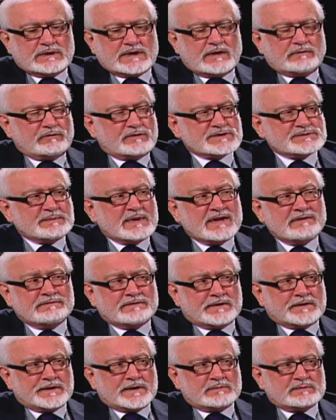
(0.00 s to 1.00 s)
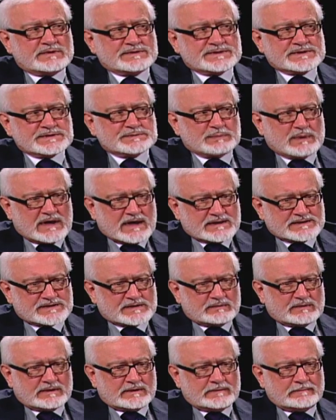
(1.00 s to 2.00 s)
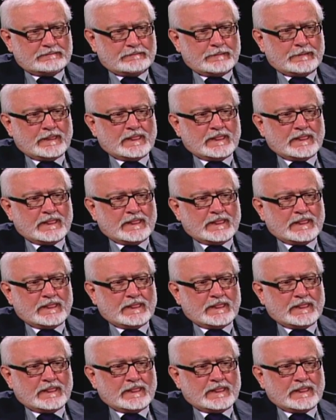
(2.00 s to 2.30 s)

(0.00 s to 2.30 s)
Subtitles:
cover as many variables as possible